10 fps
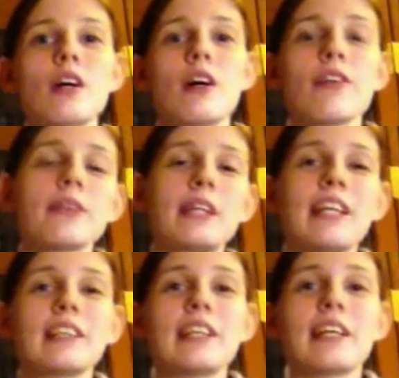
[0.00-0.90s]
A third
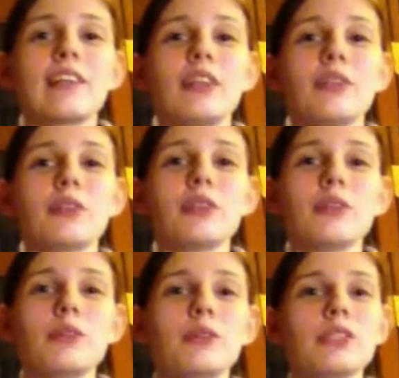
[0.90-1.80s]
kind of tagline you can
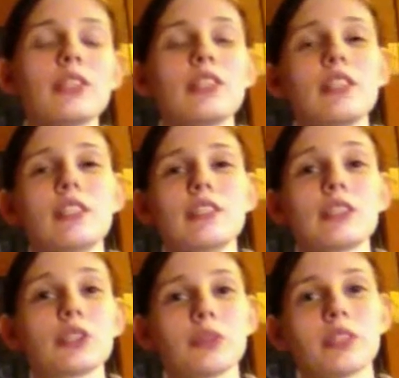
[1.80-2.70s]
use is
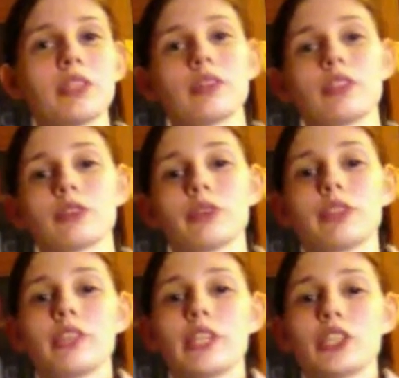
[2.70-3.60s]
a short introductory
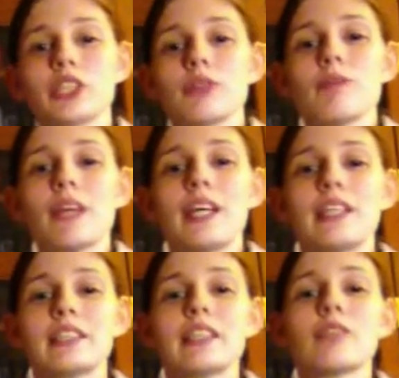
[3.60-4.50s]
narration.
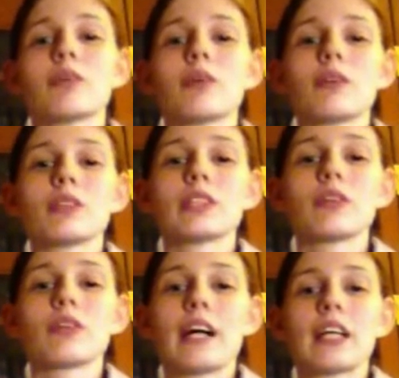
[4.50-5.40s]
Instead of quotes
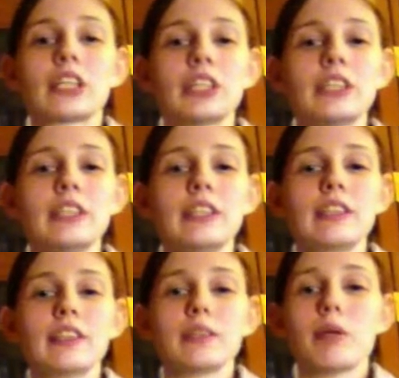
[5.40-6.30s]
or action
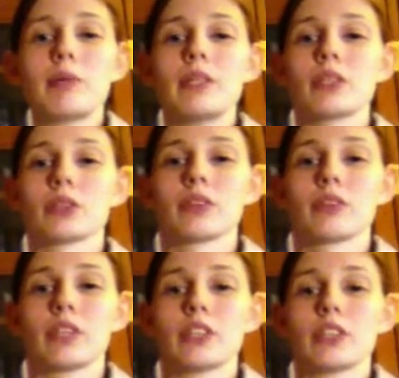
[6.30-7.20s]
scenes, maybe a short
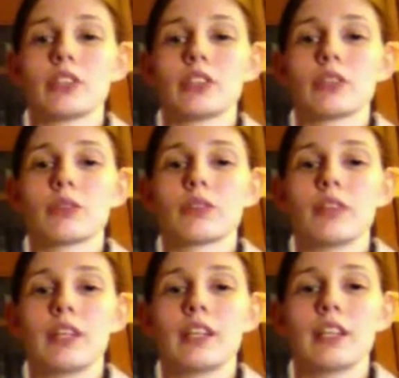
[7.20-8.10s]
narration, sort of
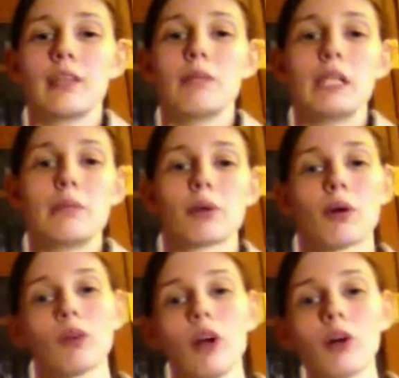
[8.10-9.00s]
like a mini
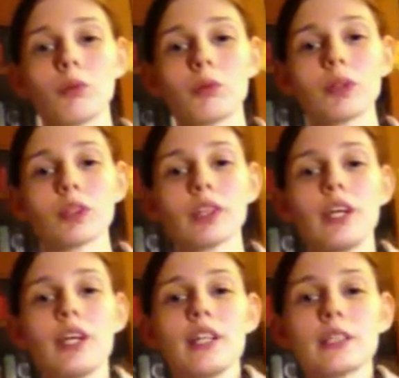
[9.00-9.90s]
prologue, will work,
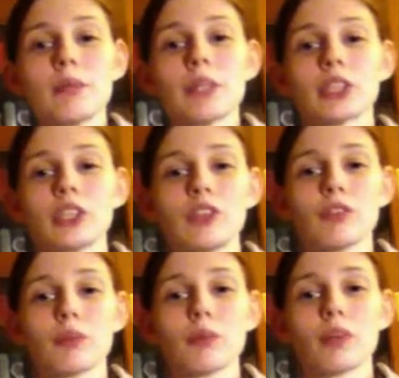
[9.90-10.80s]
especially
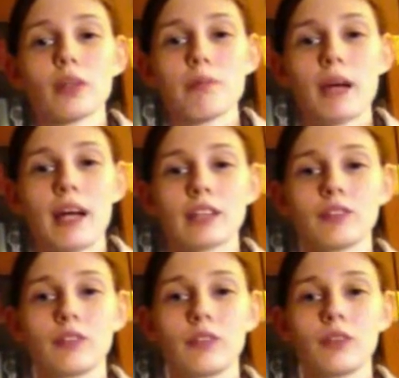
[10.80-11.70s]
for more
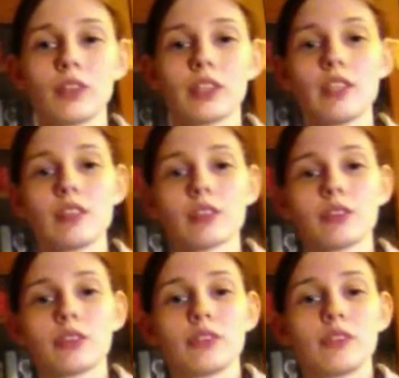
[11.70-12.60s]
impactful,
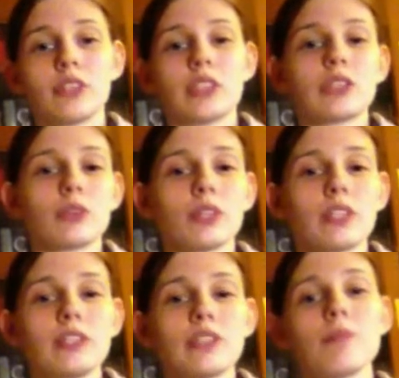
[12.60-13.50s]
character-driven
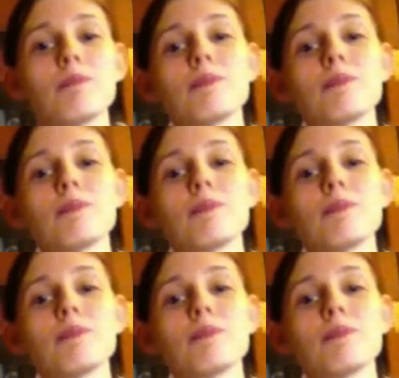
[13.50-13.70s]
stories.